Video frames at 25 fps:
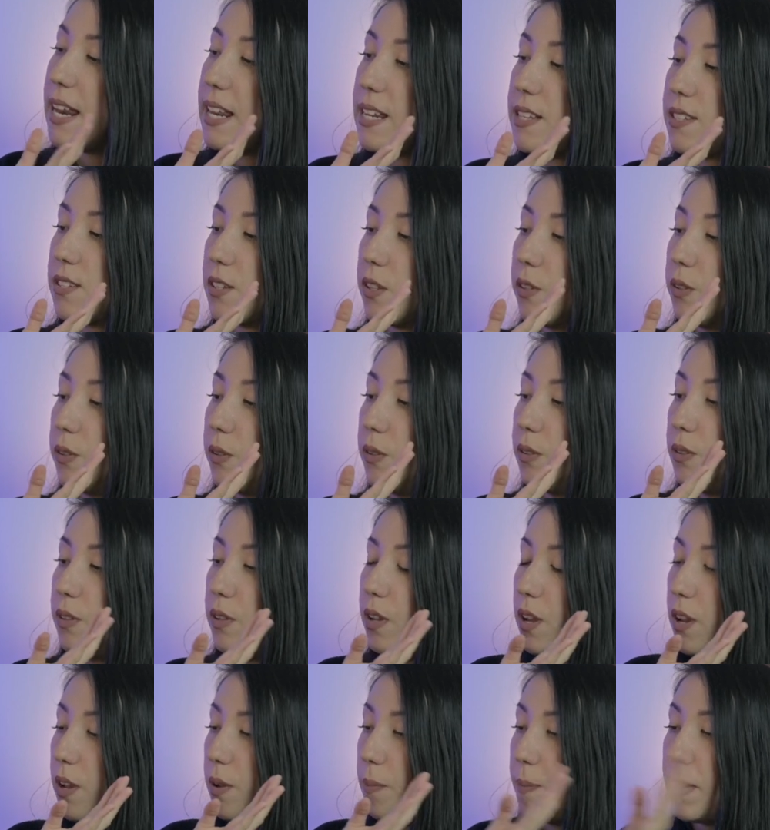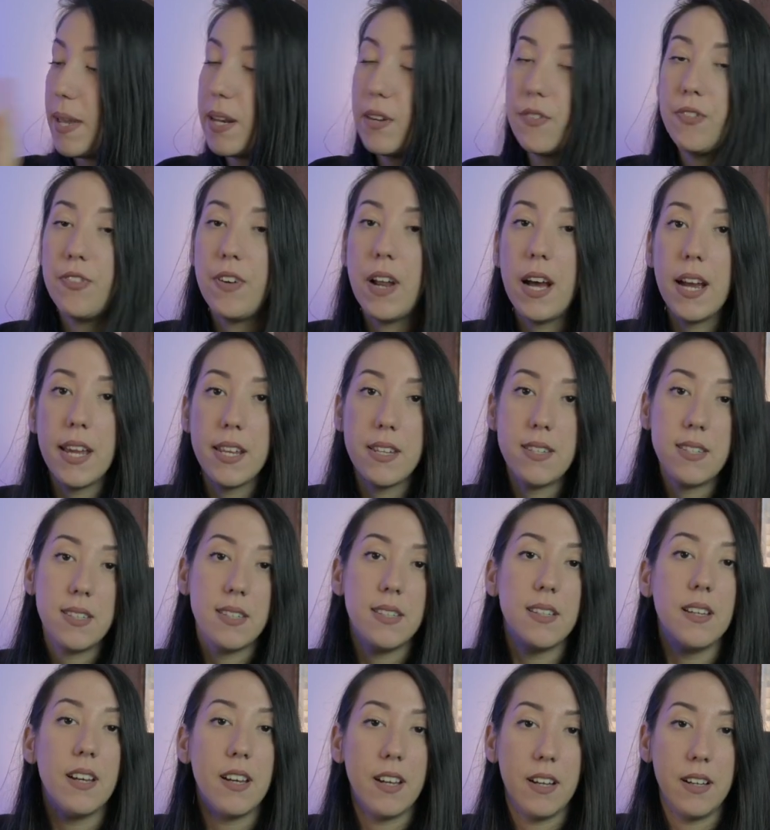it's on better flight,
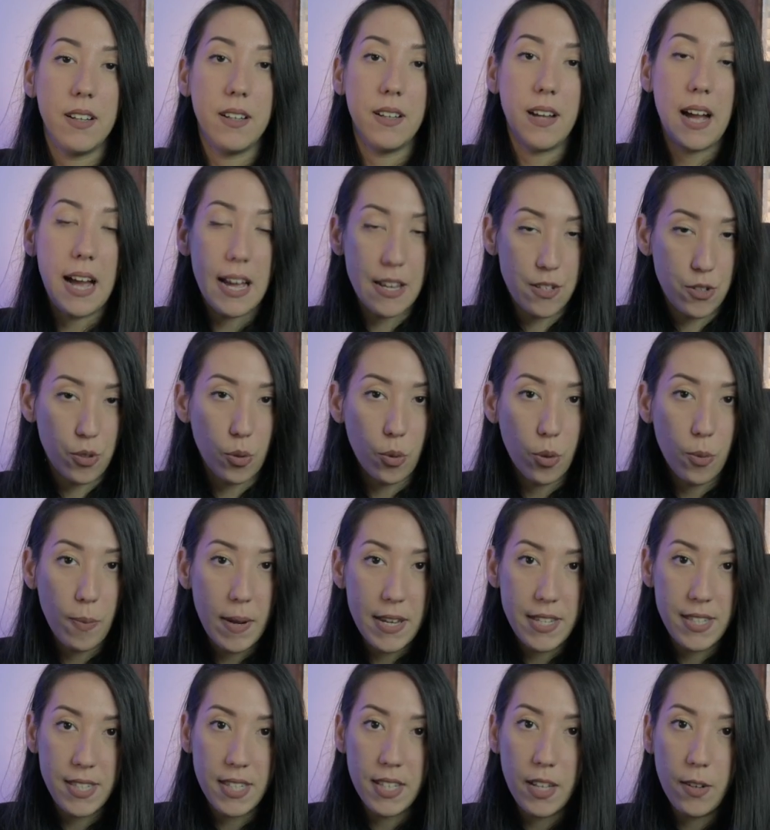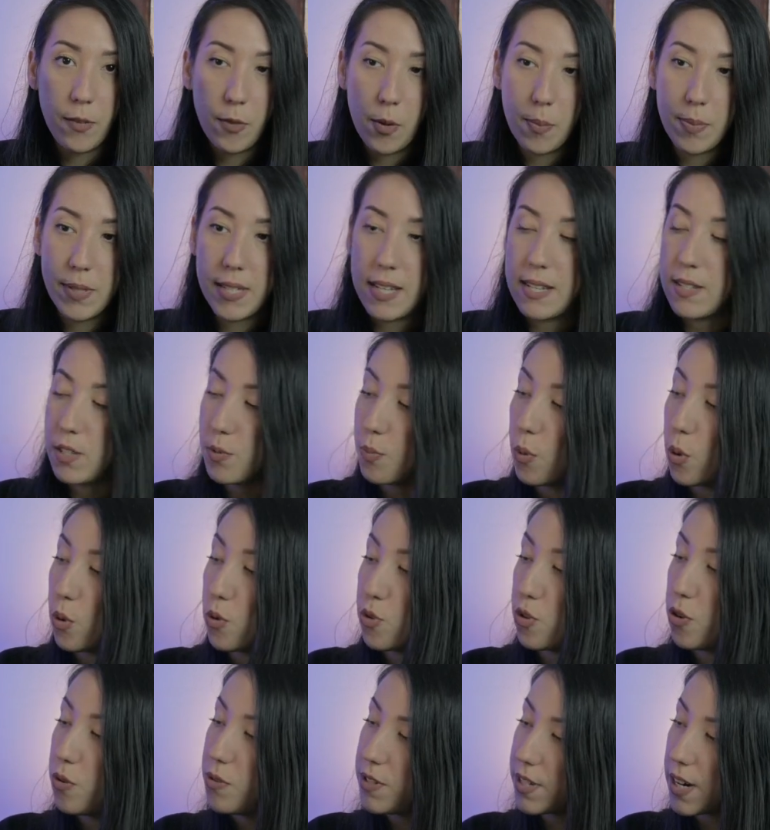as all my cinewhoops and small
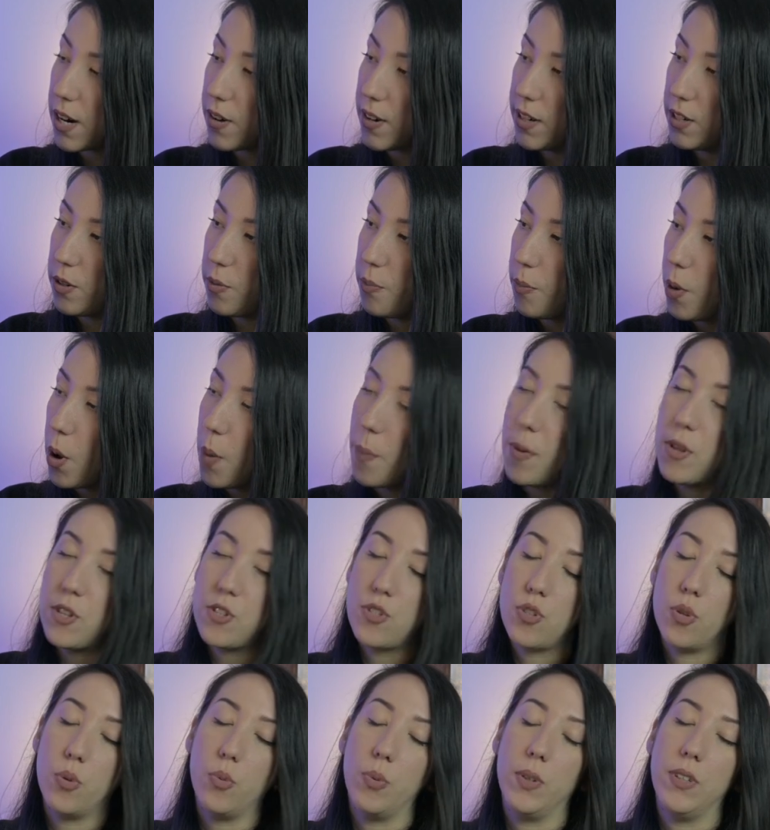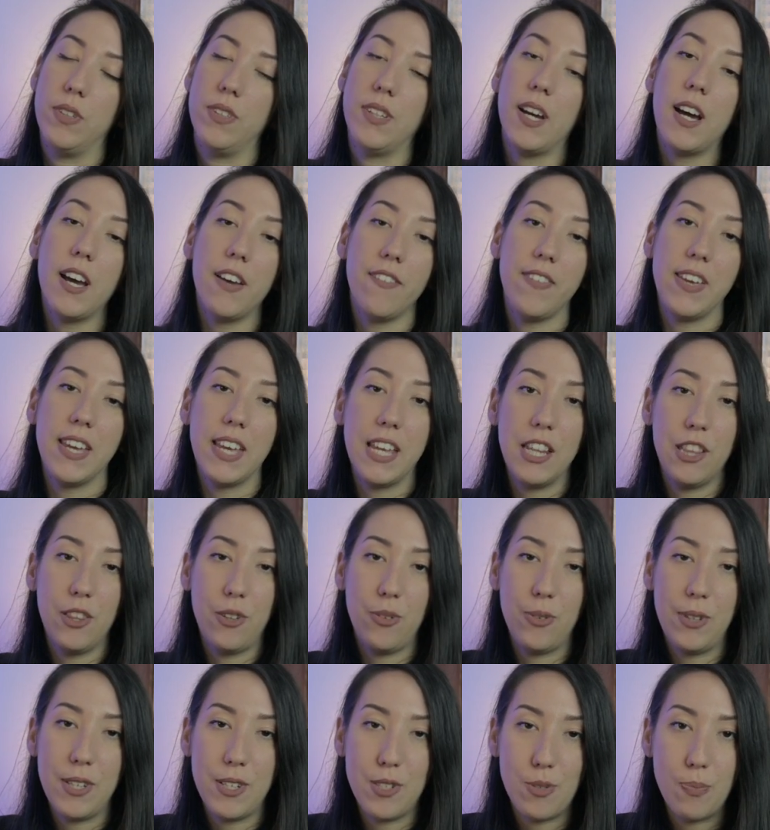drones are at the moment, so we're diving
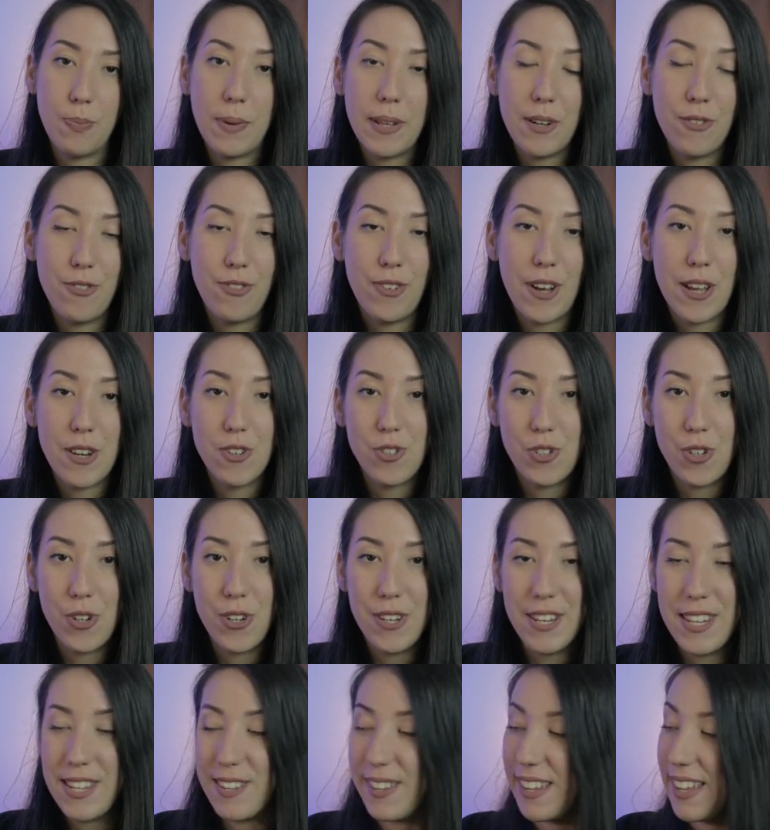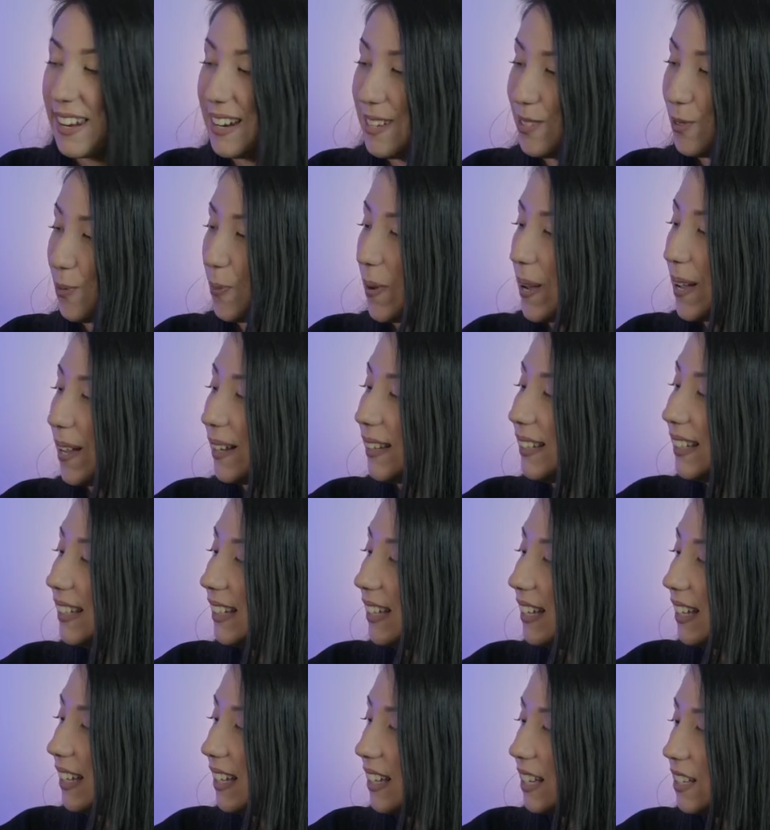into this better flight journey again as well.
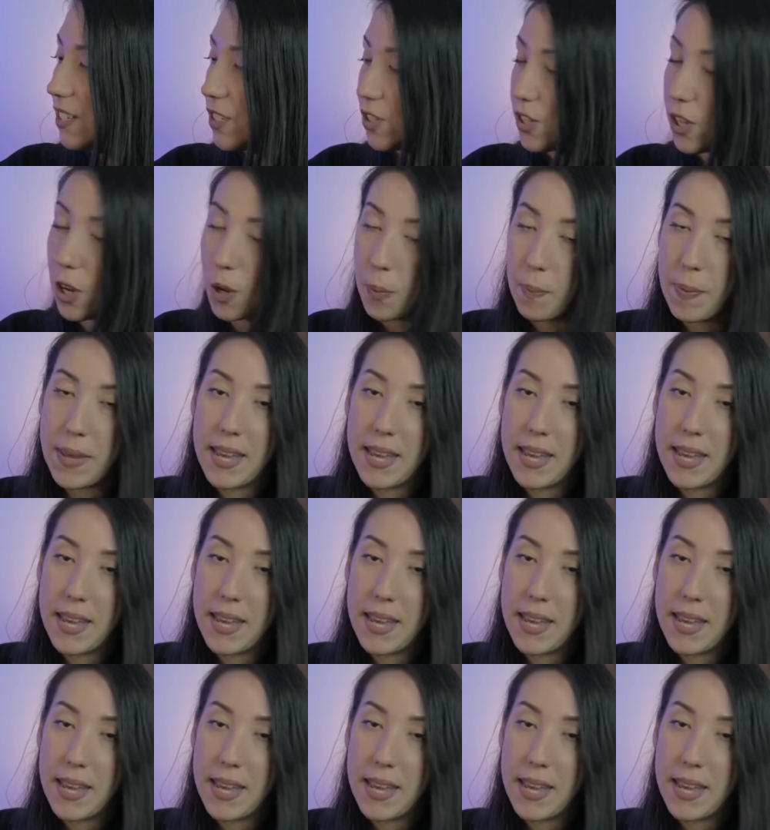Stock